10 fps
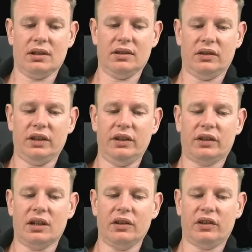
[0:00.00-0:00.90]
City
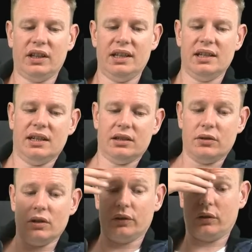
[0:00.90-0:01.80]
Scout is saying, Jan, do
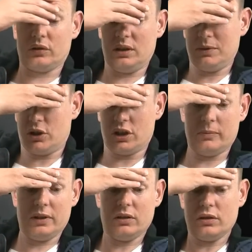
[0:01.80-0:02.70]
you also stream in
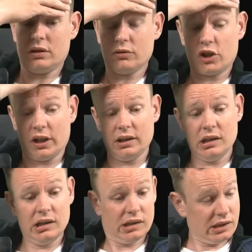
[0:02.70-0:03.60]
German on your own
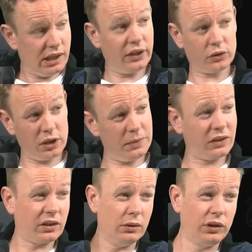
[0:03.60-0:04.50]
channel? I stream
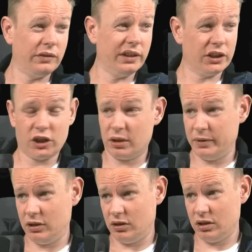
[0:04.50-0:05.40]
exclusively in
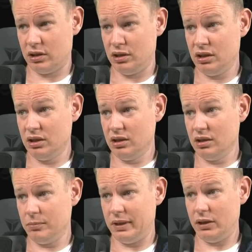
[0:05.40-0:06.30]
German on
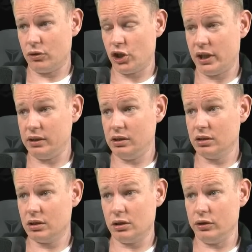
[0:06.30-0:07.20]
my own channel.
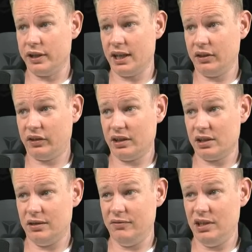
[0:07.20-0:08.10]
Good old Janistan
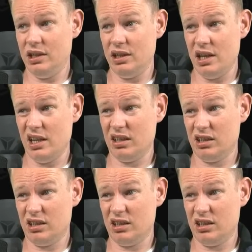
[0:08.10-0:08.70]
TV, yeah.